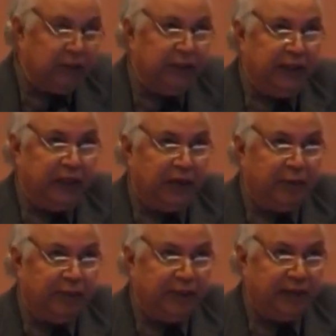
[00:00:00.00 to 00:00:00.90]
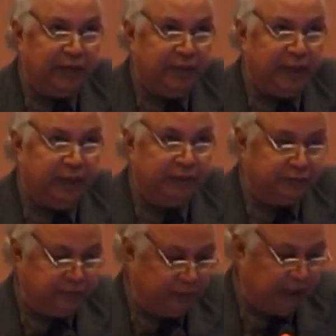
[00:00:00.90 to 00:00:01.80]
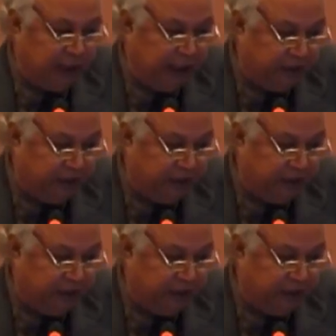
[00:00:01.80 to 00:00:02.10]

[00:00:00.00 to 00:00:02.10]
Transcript: the Allahabad Academy, uh,